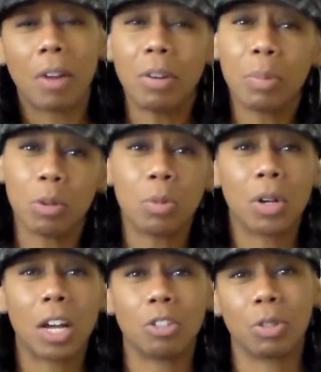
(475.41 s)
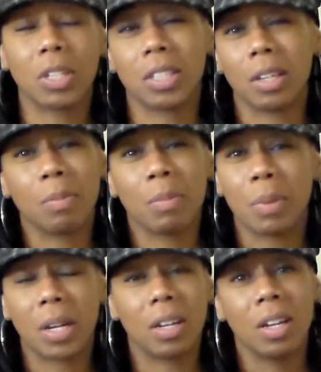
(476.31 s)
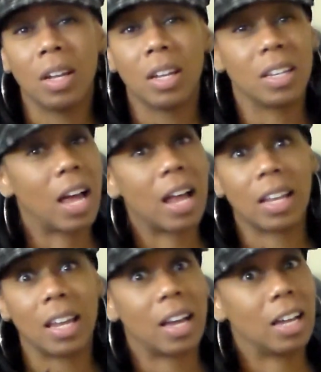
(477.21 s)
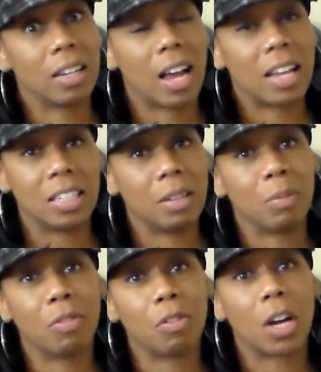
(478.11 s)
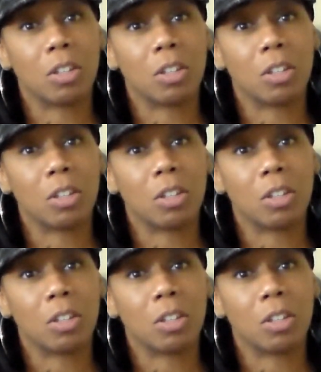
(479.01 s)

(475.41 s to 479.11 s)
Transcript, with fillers: Every blue moon I drink some, but not like I, I did before.